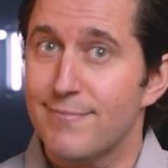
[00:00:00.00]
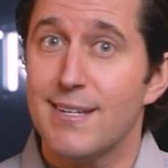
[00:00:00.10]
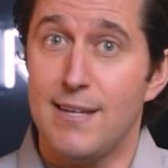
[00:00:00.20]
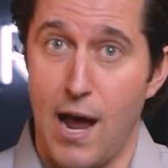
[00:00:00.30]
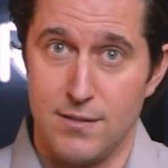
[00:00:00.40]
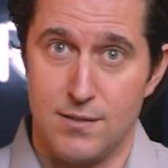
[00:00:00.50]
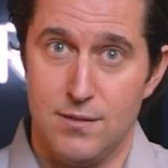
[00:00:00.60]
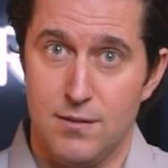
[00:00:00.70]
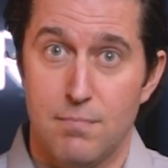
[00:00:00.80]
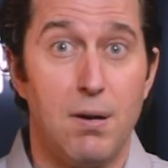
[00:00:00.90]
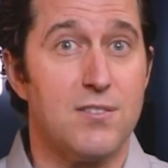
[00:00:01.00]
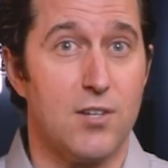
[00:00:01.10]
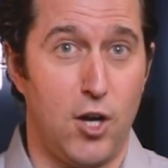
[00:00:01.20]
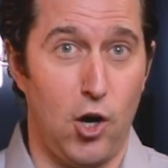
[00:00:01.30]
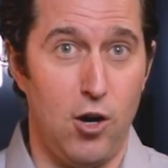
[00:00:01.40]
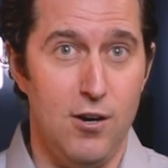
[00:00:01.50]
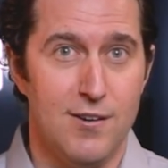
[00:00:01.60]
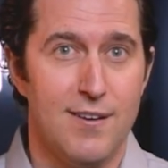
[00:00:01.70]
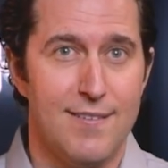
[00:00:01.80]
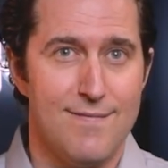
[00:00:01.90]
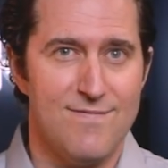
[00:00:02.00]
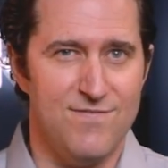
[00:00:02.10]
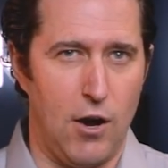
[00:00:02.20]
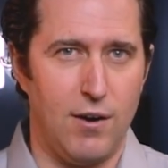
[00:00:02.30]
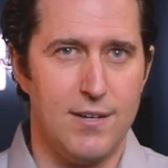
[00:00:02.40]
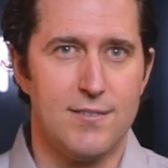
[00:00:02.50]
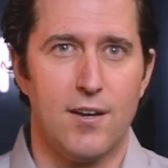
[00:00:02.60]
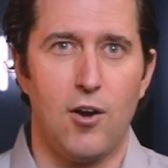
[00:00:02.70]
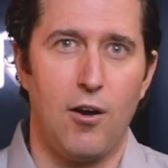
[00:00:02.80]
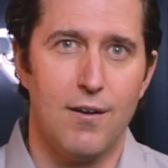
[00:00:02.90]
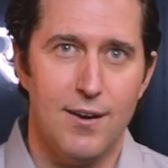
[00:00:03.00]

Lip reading: Yes. But secure? Very secure.